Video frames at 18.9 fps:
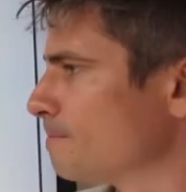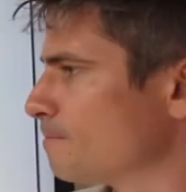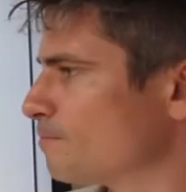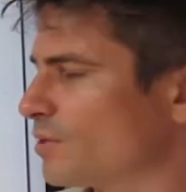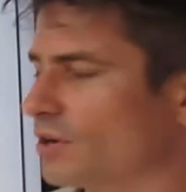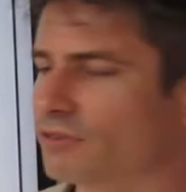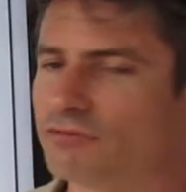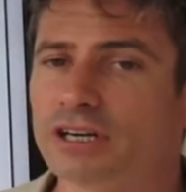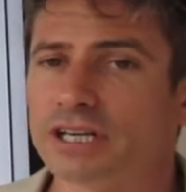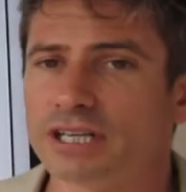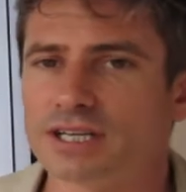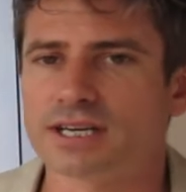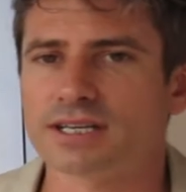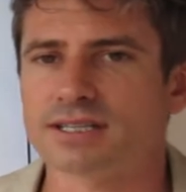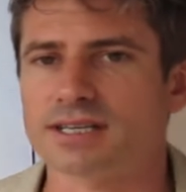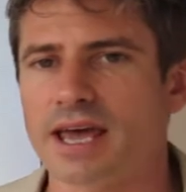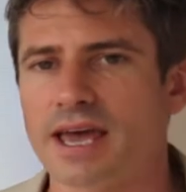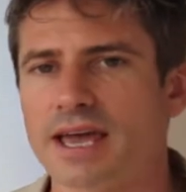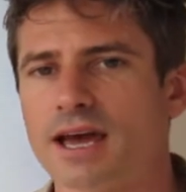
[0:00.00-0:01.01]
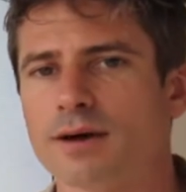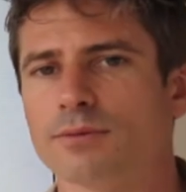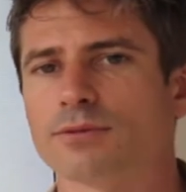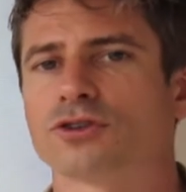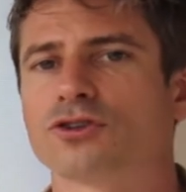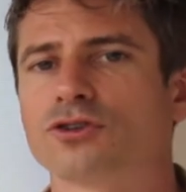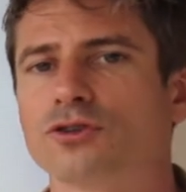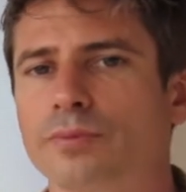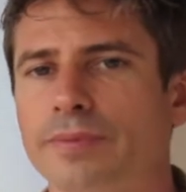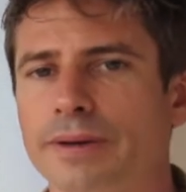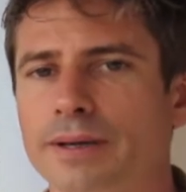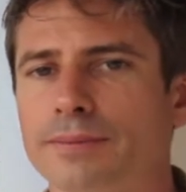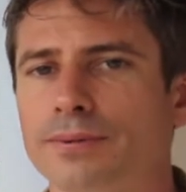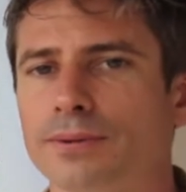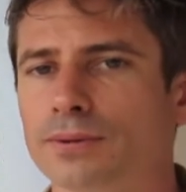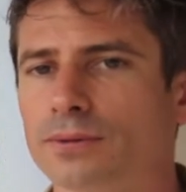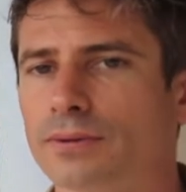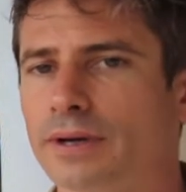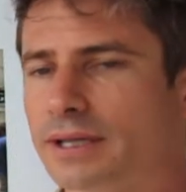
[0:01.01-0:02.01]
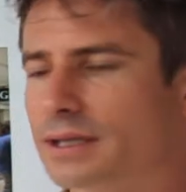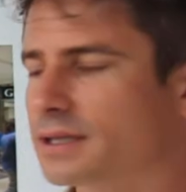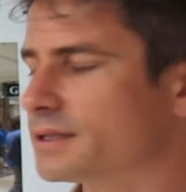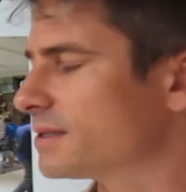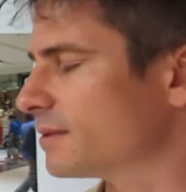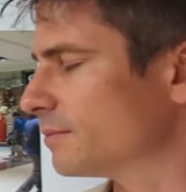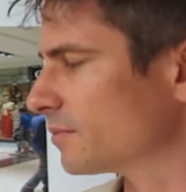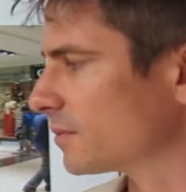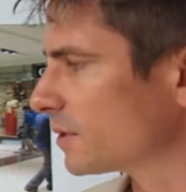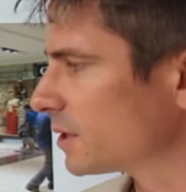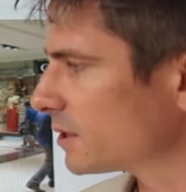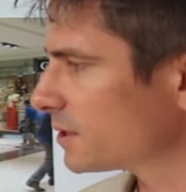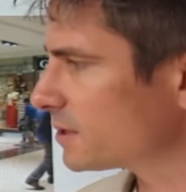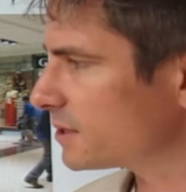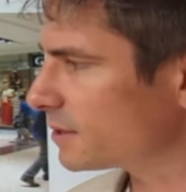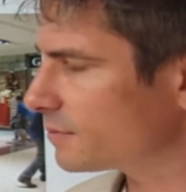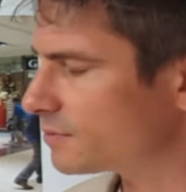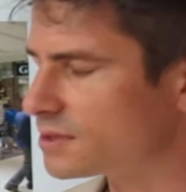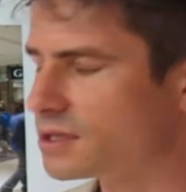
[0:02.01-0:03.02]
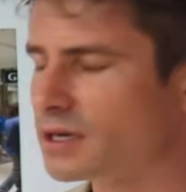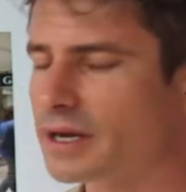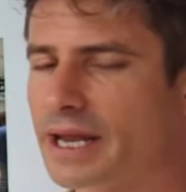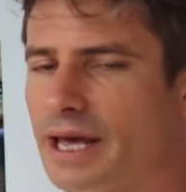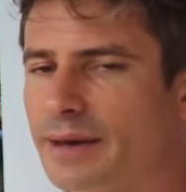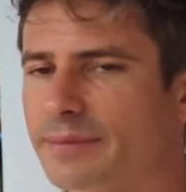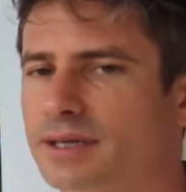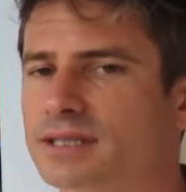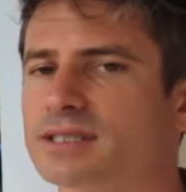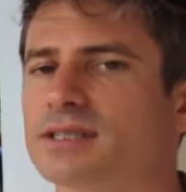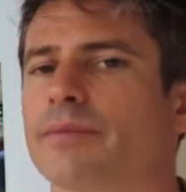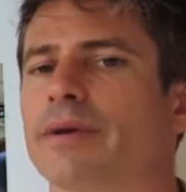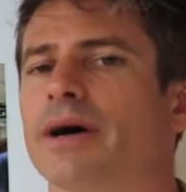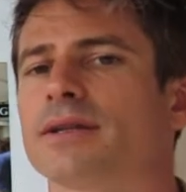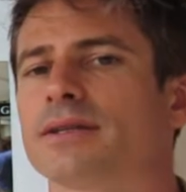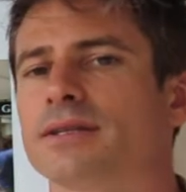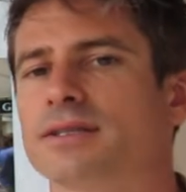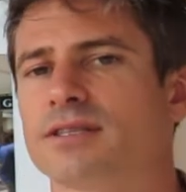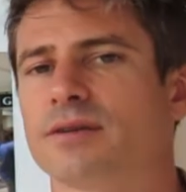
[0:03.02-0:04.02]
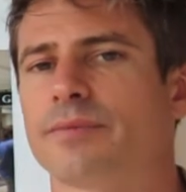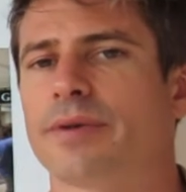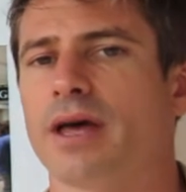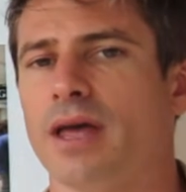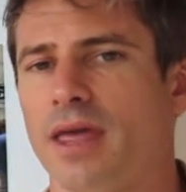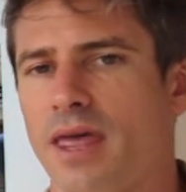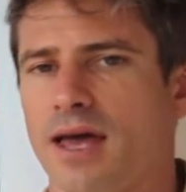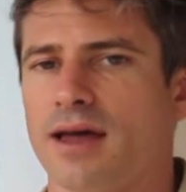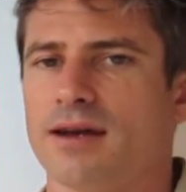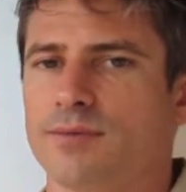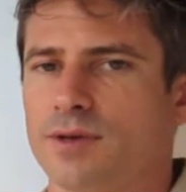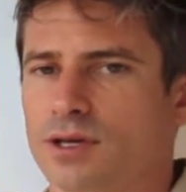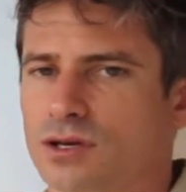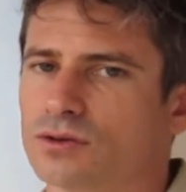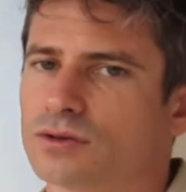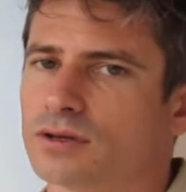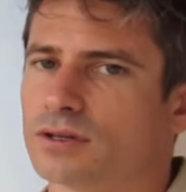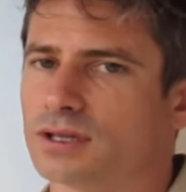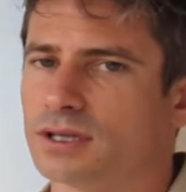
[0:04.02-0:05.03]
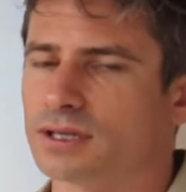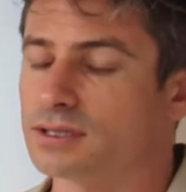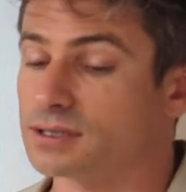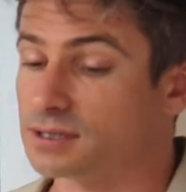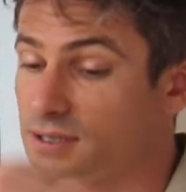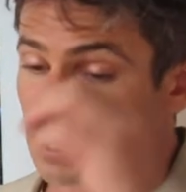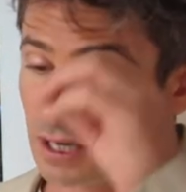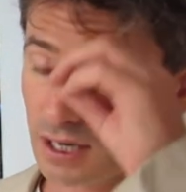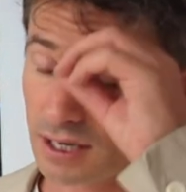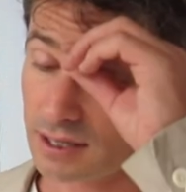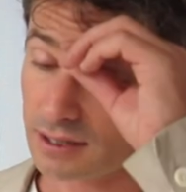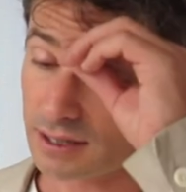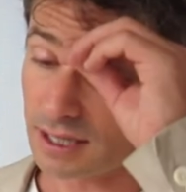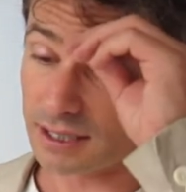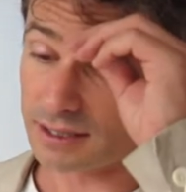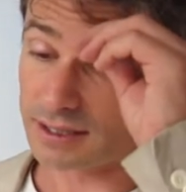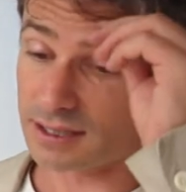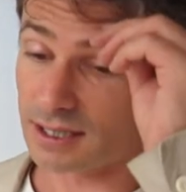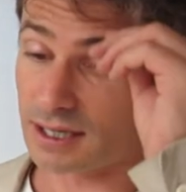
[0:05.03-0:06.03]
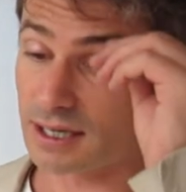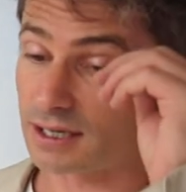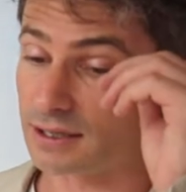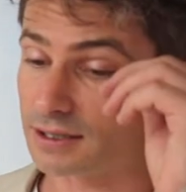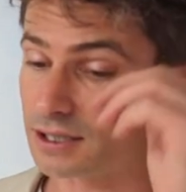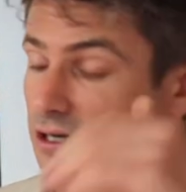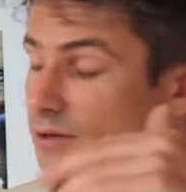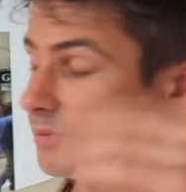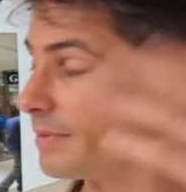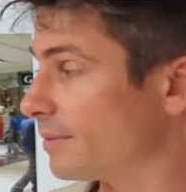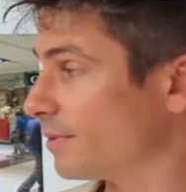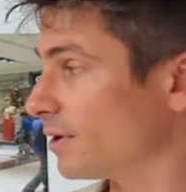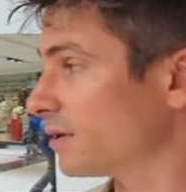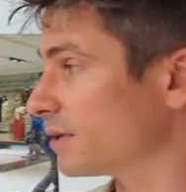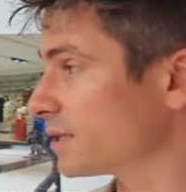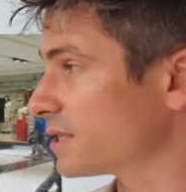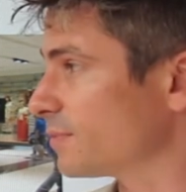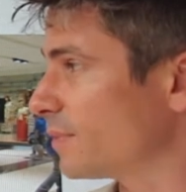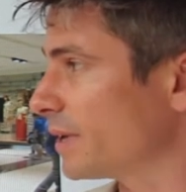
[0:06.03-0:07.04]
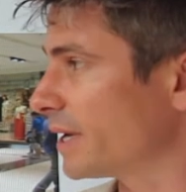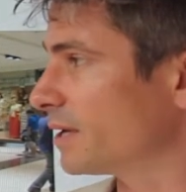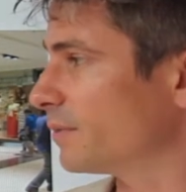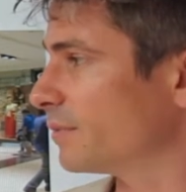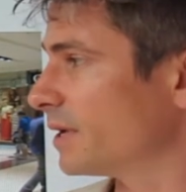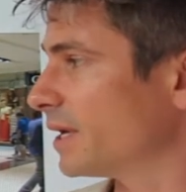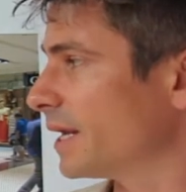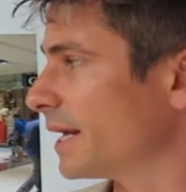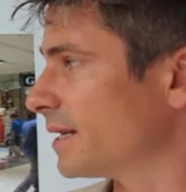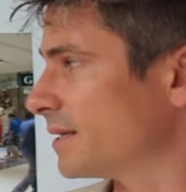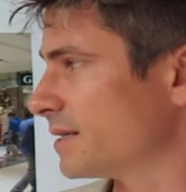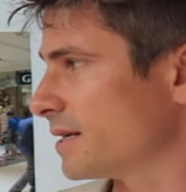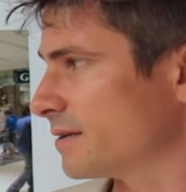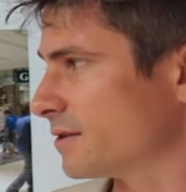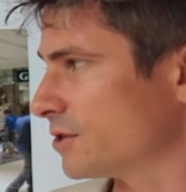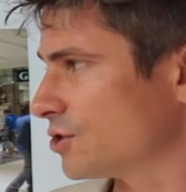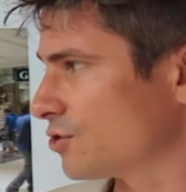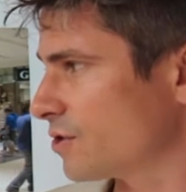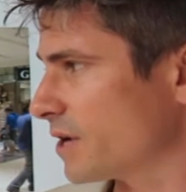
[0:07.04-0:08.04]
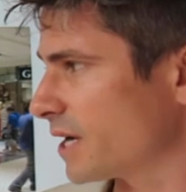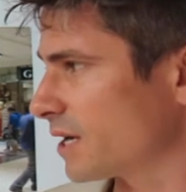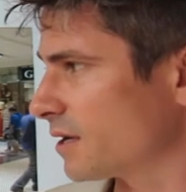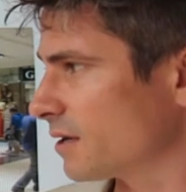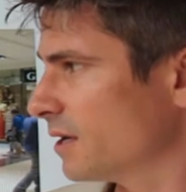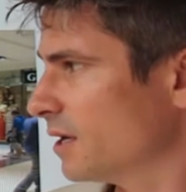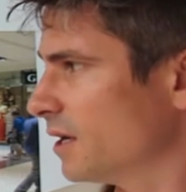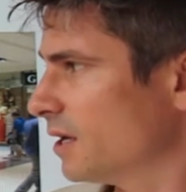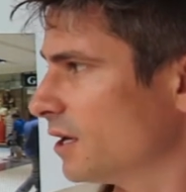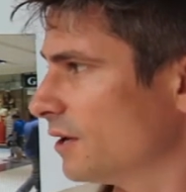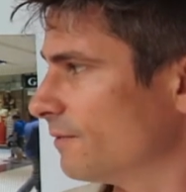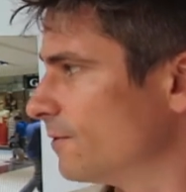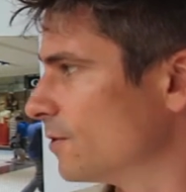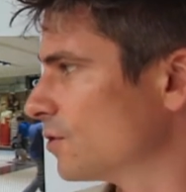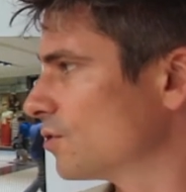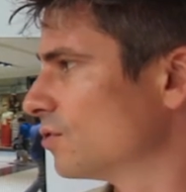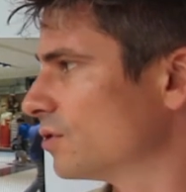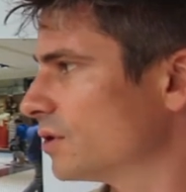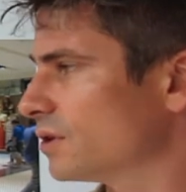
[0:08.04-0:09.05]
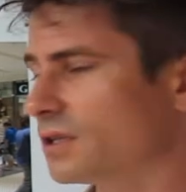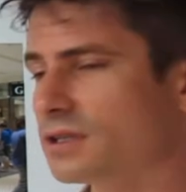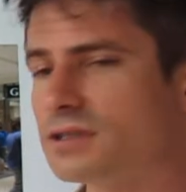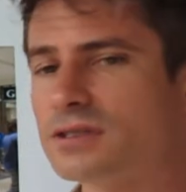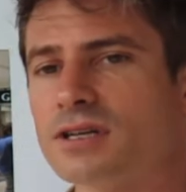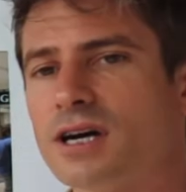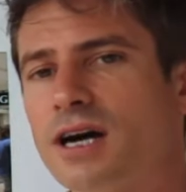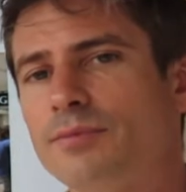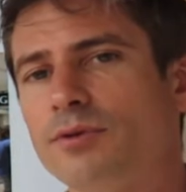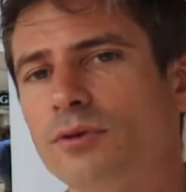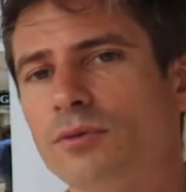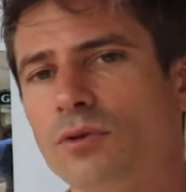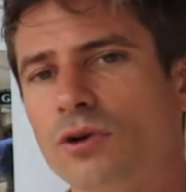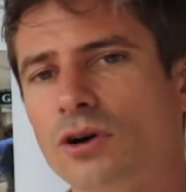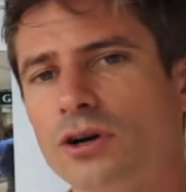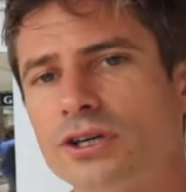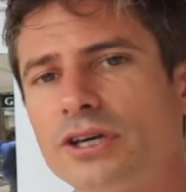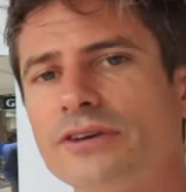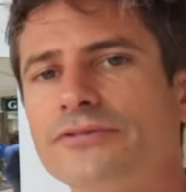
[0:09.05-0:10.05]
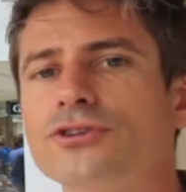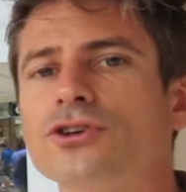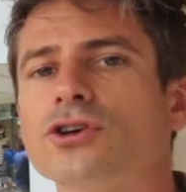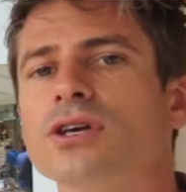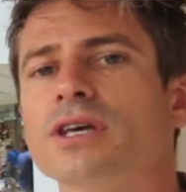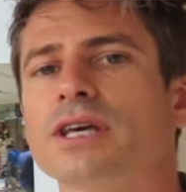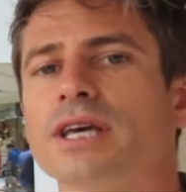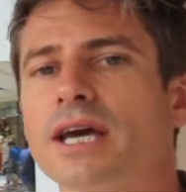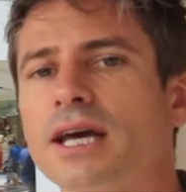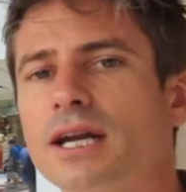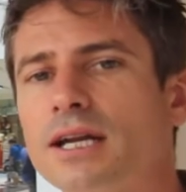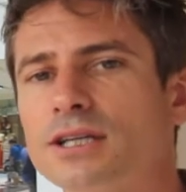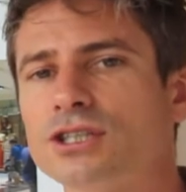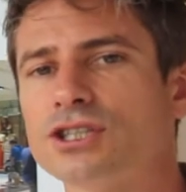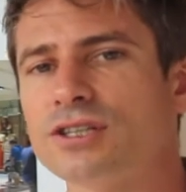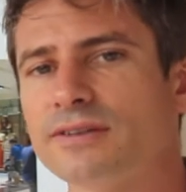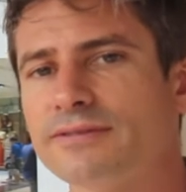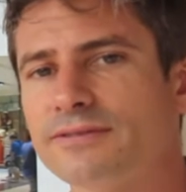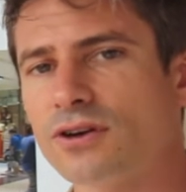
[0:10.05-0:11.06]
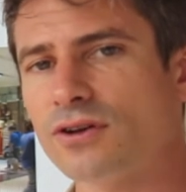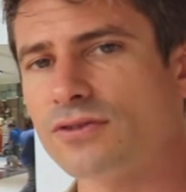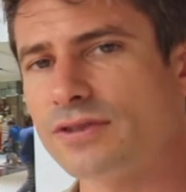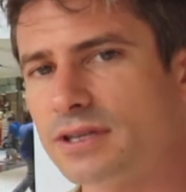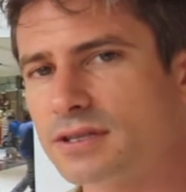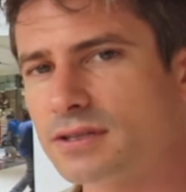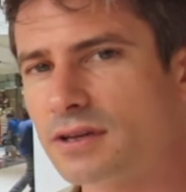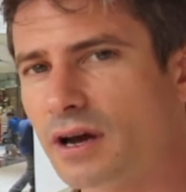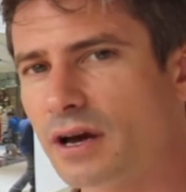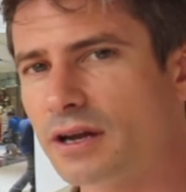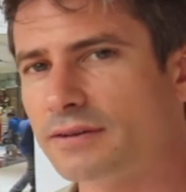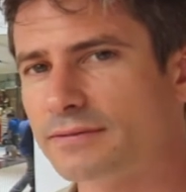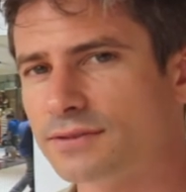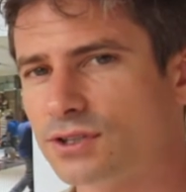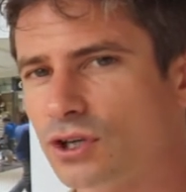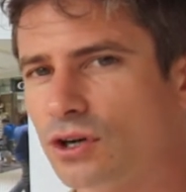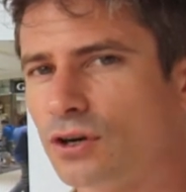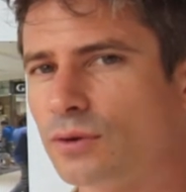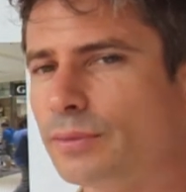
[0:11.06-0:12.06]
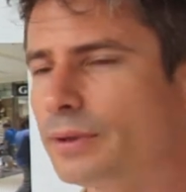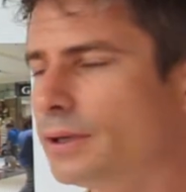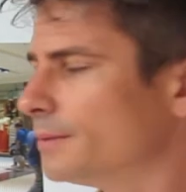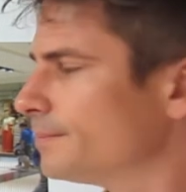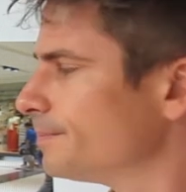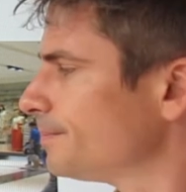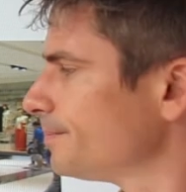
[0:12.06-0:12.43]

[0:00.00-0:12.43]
But really, you get to hang out with cool people. And there's some dynamics about this, about how to be good at this, that you know, maybe I'll explain a bit later down the track. If you're good at this type of work, if you can get a shift on this kind of job,